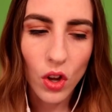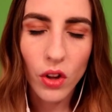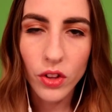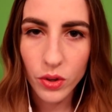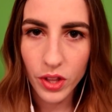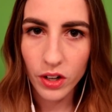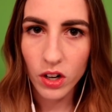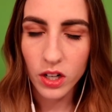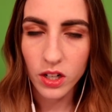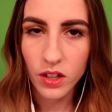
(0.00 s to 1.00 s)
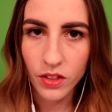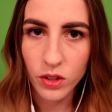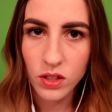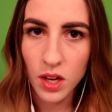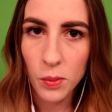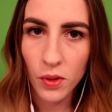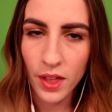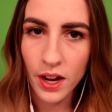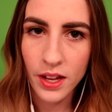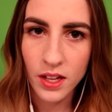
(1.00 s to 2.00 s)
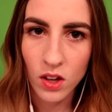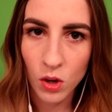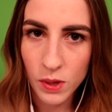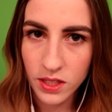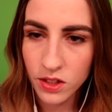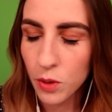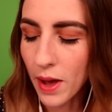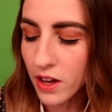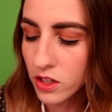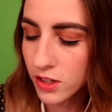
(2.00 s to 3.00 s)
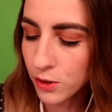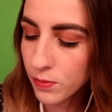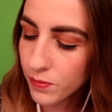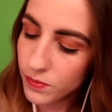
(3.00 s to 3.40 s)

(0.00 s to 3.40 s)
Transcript: Although there are those couple that I always go back to.